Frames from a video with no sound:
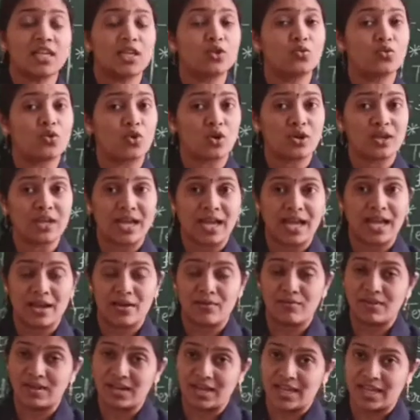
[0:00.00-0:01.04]
do not
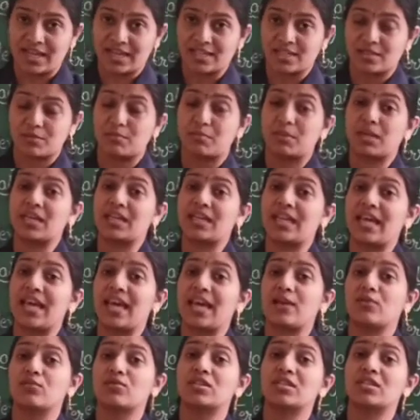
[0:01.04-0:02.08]
have legs, but they
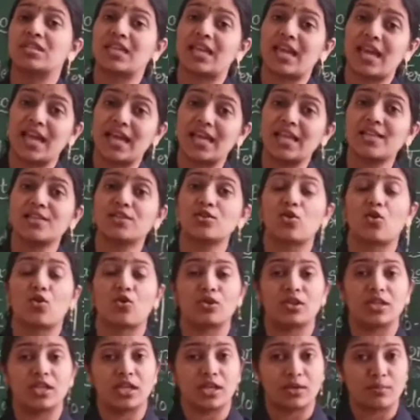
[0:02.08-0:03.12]
have scales
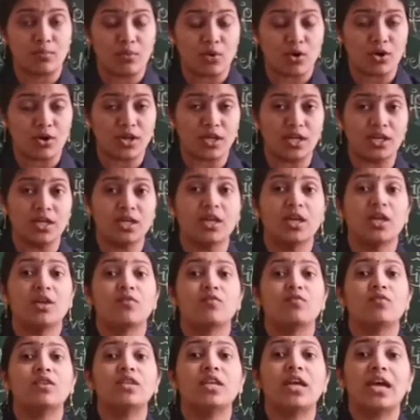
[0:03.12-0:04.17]
on their body
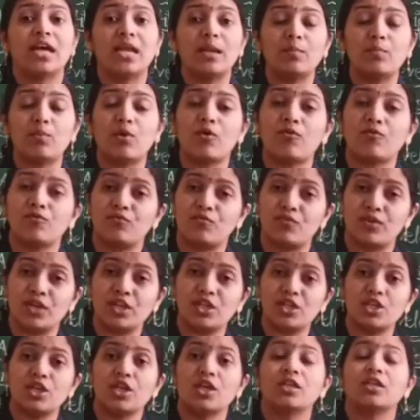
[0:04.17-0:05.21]
with the help of
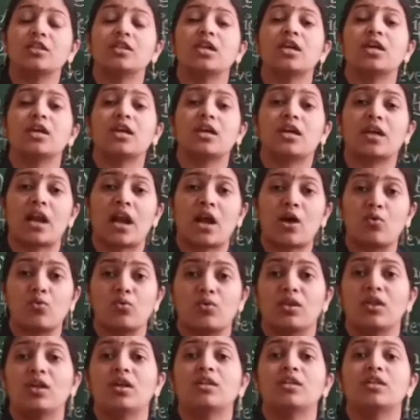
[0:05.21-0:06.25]
which they
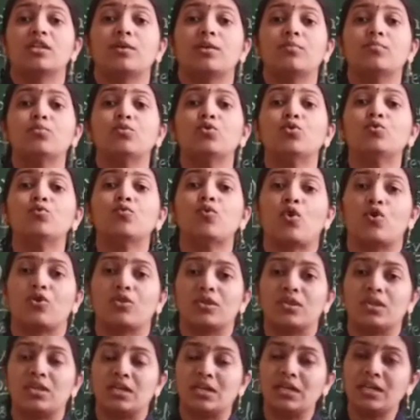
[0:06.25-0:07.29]
crawl, they move
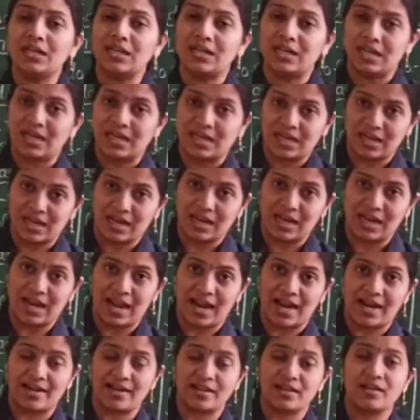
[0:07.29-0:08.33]
on the
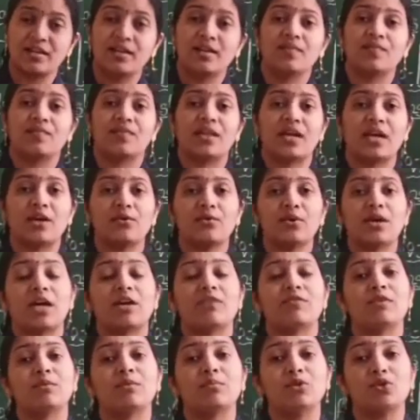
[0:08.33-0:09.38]
land. Now
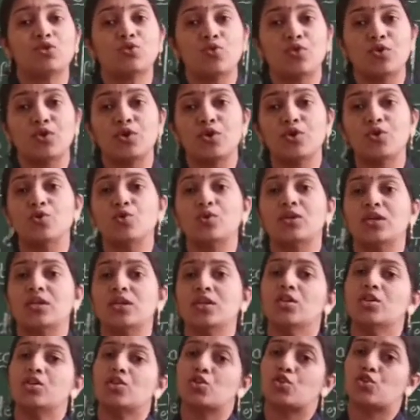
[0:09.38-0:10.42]
I will be showing you
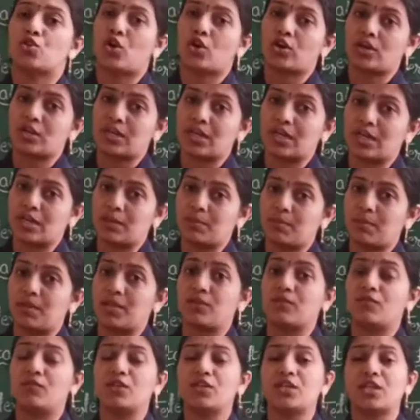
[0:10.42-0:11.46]
a short clip
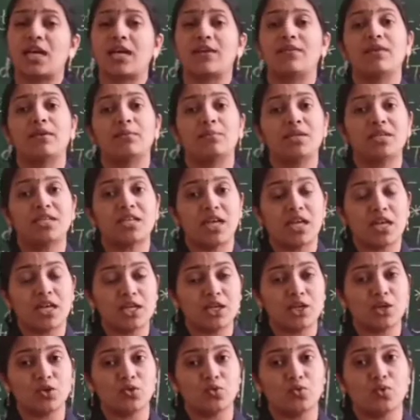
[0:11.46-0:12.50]
in which I will be
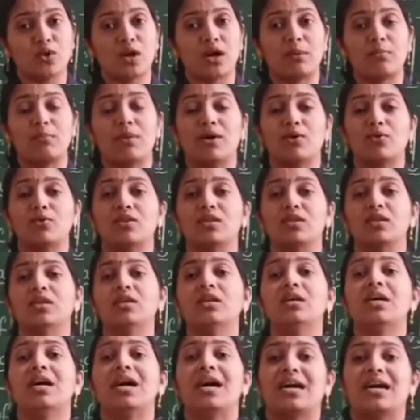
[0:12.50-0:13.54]
telling you about the
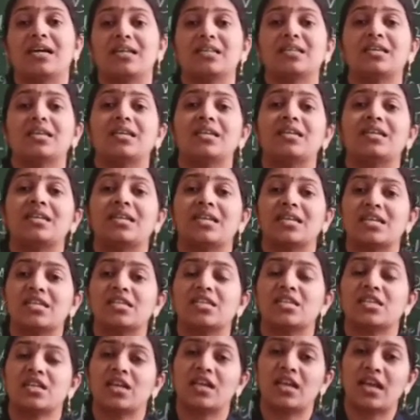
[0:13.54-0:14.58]
other
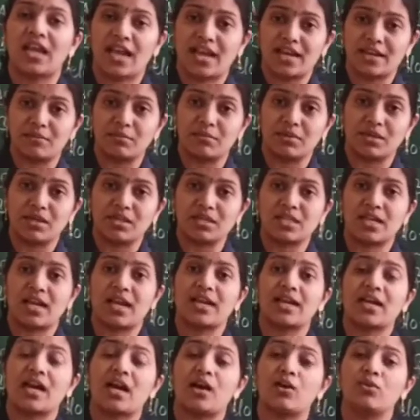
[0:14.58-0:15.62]
terrestrial animals
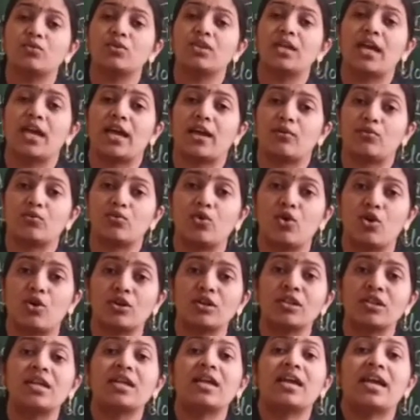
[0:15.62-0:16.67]
and how they have
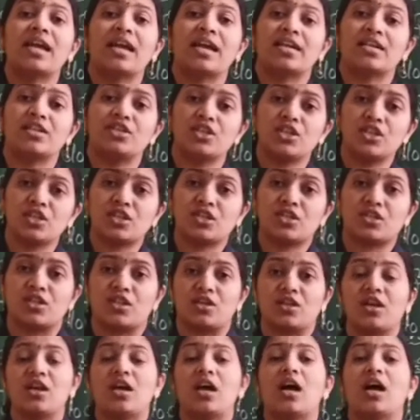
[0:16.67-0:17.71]
got
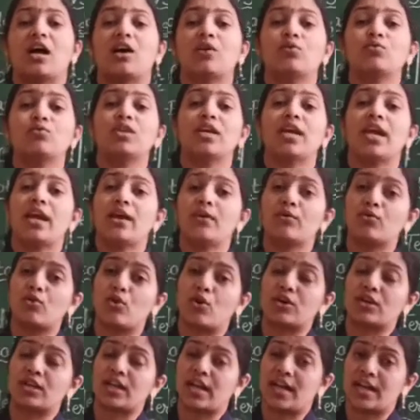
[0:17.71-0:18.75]
adjusted, how they have
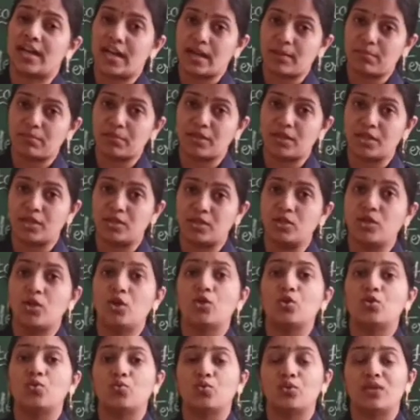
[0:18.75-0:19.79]
got adapted
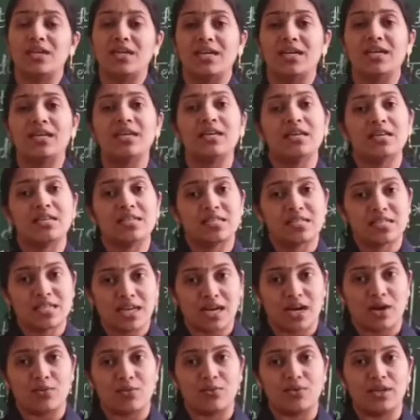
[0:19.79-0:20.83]
to their
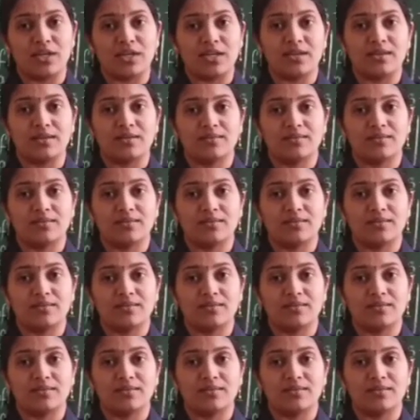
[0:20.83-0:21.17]
surrounding.